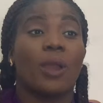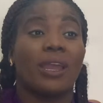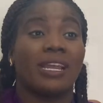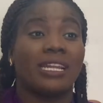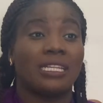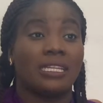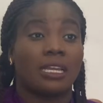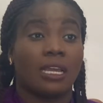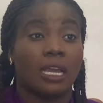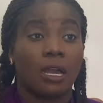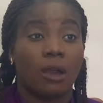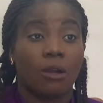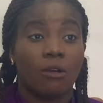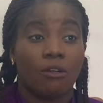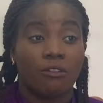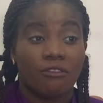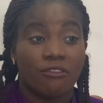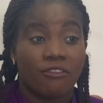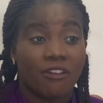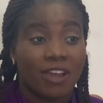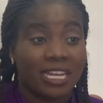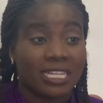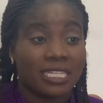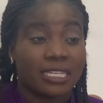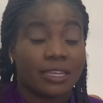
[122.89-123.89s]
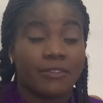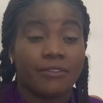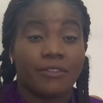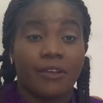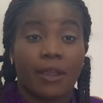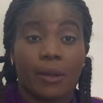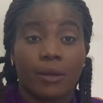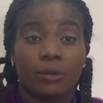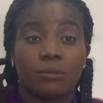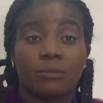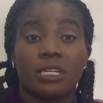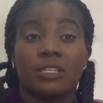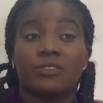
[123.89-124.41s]
are in a confined
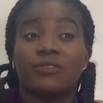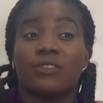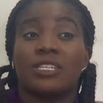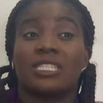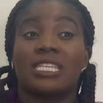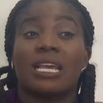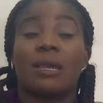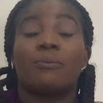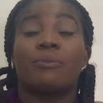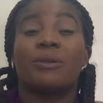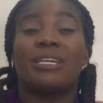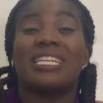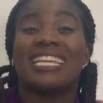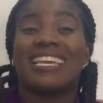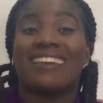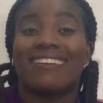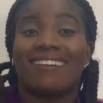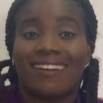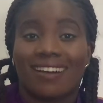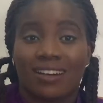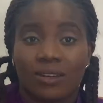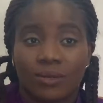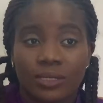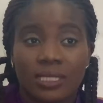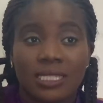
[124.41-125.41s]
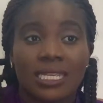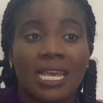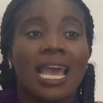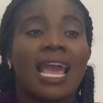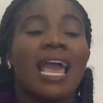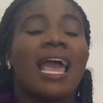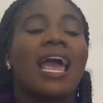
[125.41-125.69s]
environment, for example in a house,